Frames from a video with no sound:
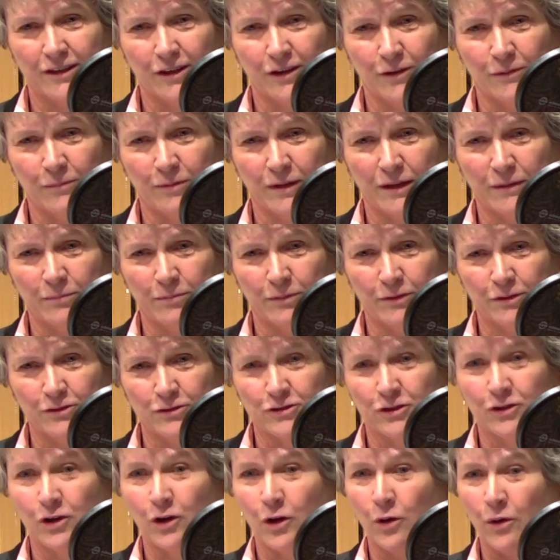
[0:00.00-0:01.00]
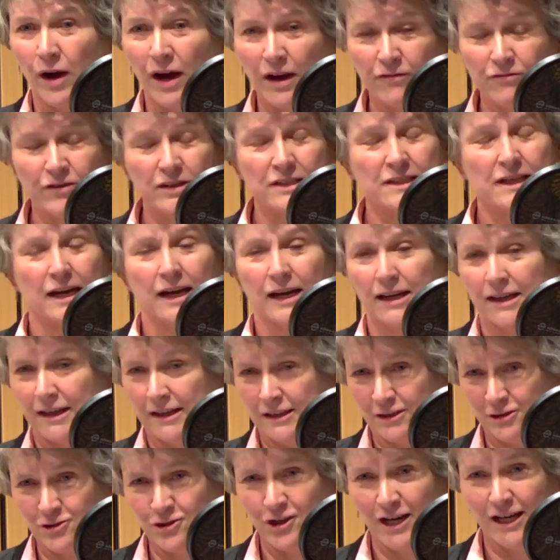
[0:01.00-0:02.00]
young people to go every day
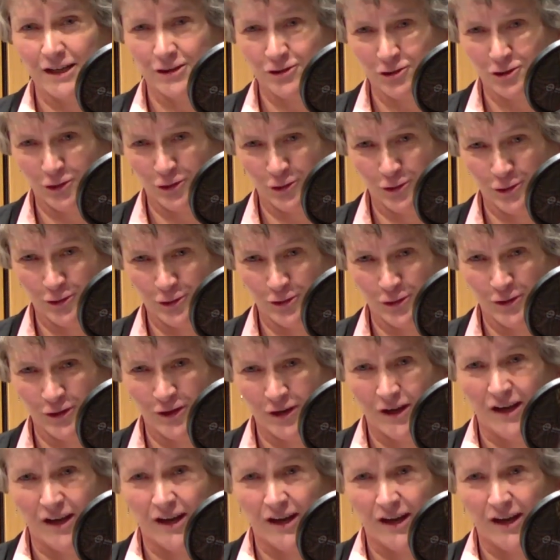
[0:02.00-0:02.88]
in a tracksuit.